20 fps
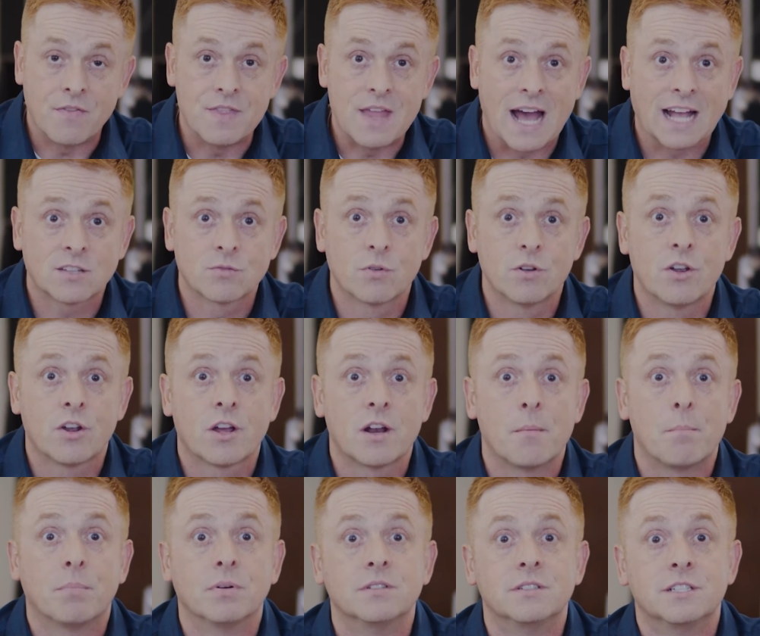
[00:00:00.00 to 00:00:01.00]
and that's what you're
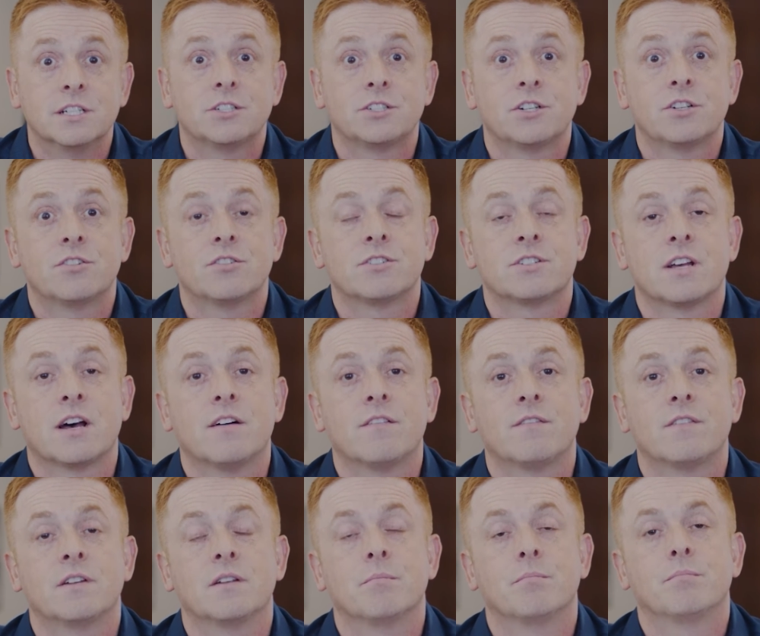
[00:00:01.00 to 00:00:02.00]
gonna position
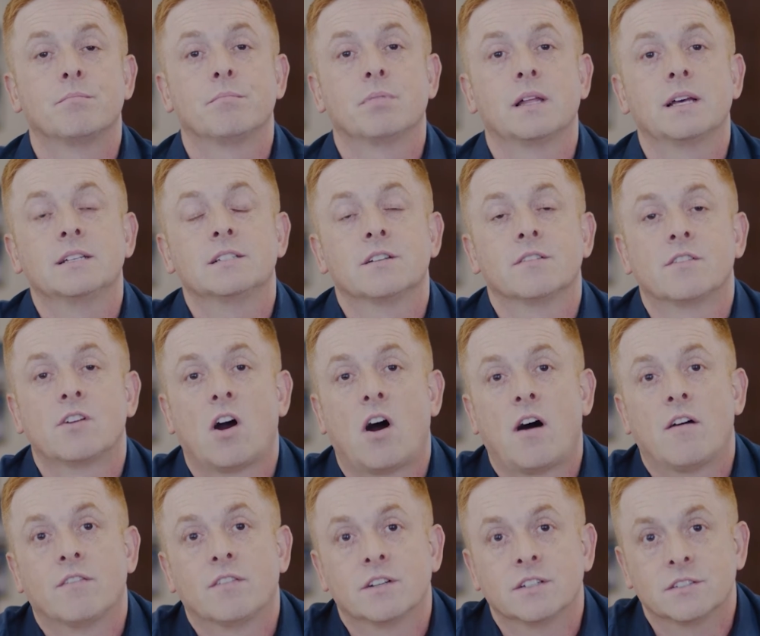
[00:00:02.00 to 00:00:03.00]
yourself in a place of
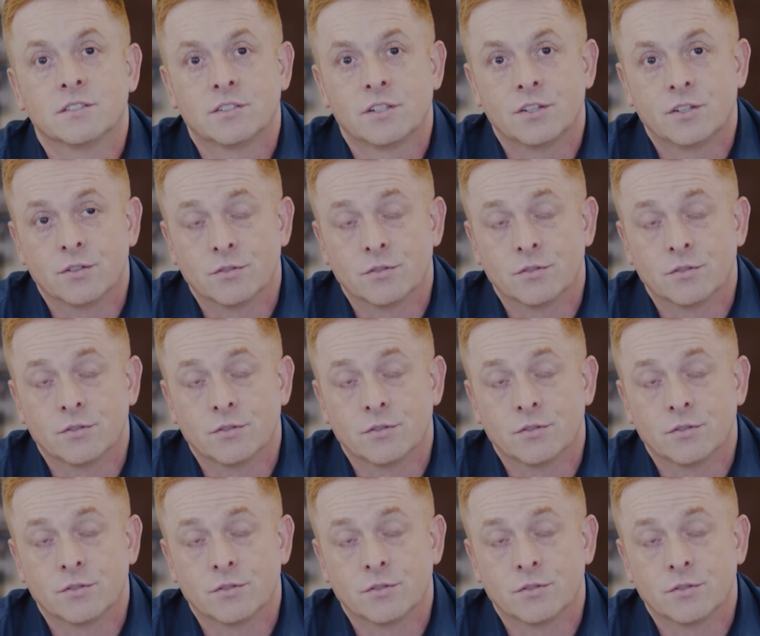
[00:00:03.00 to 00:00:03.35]
confidence to